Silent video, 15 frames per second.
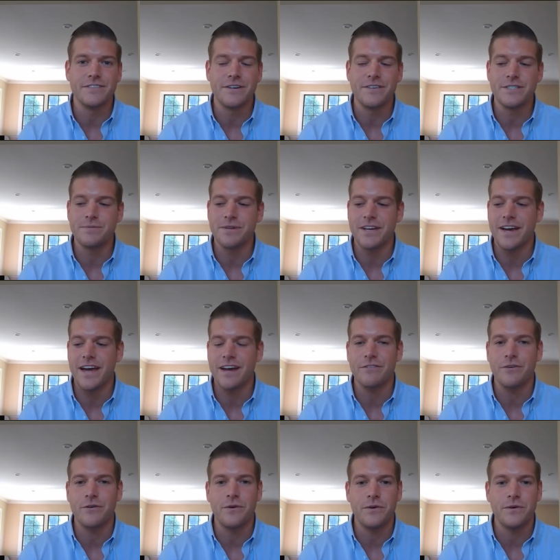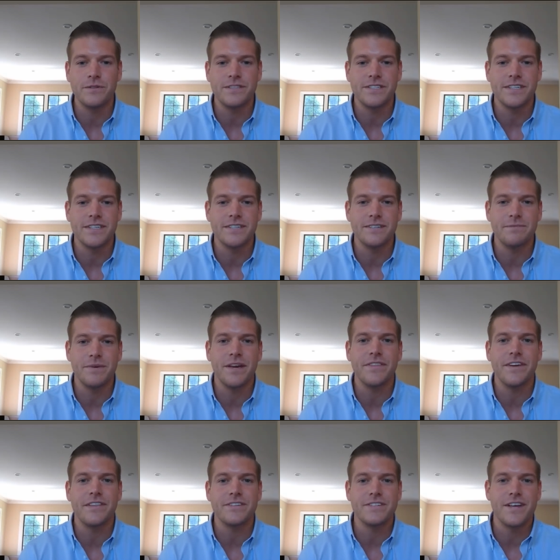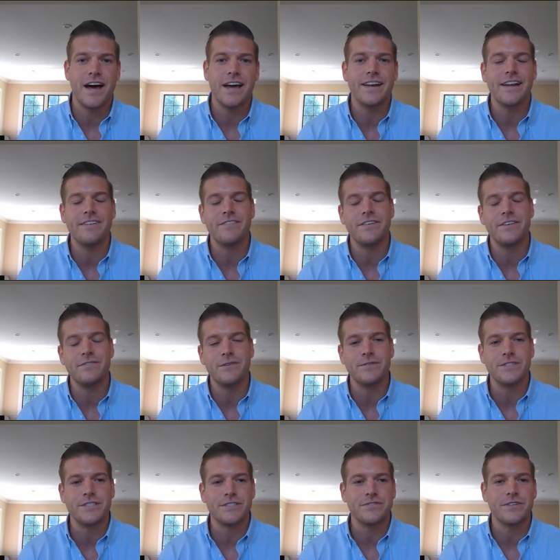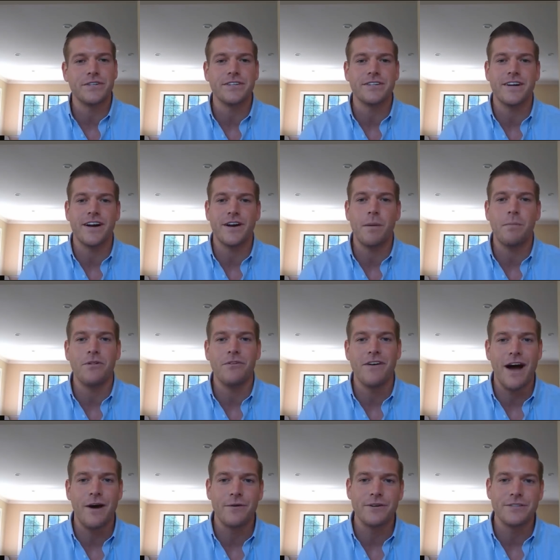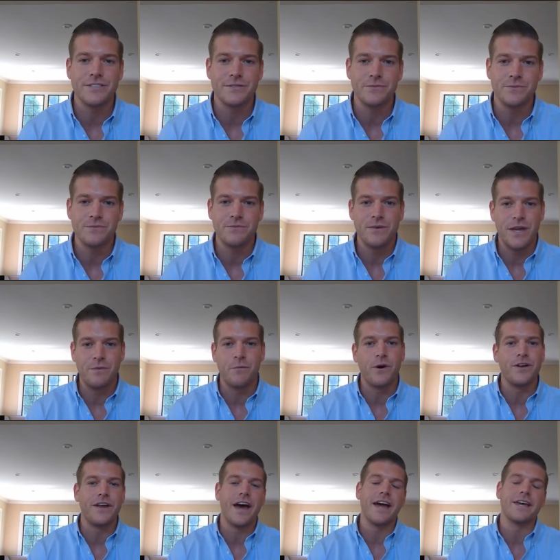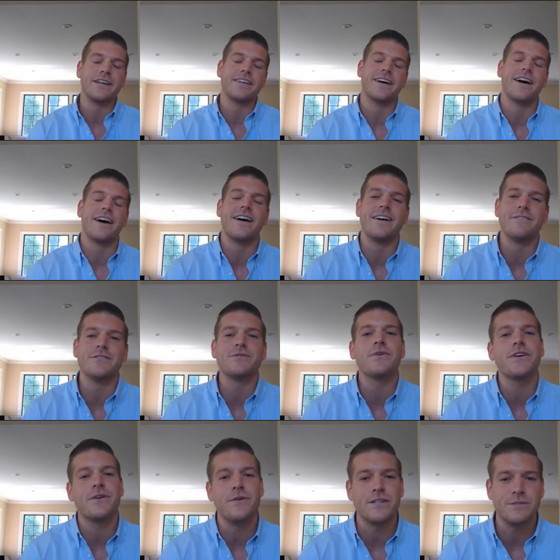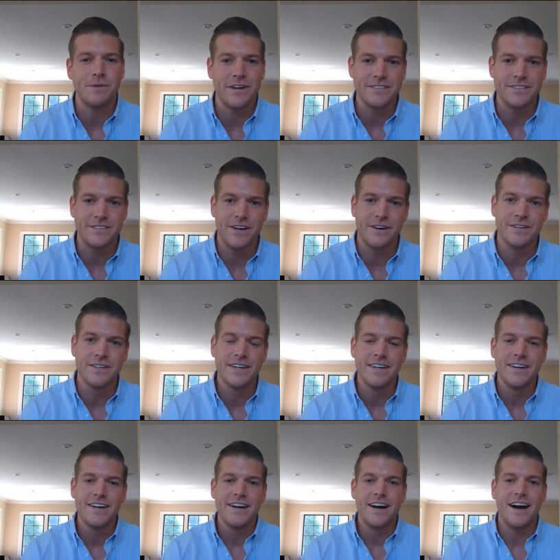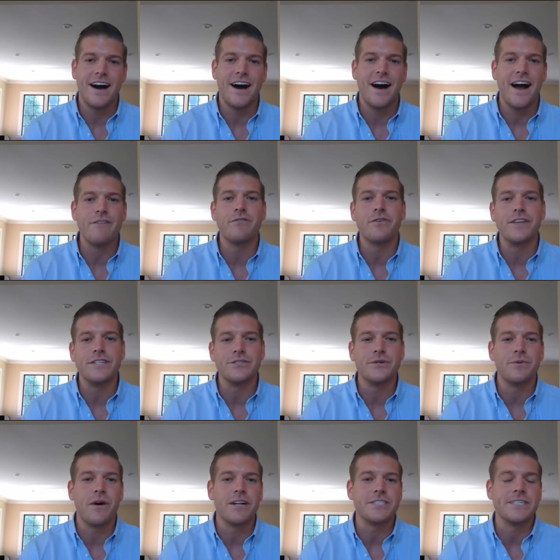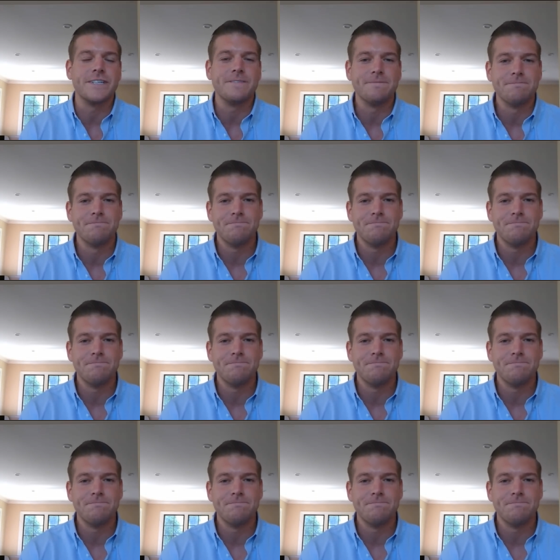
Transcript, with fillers: So it's been kind of cool to be on the other side, even if it was just for a couple of hours and, and one night. Uh, it was a really cool experience. So uh, I've really enjoyed watching it.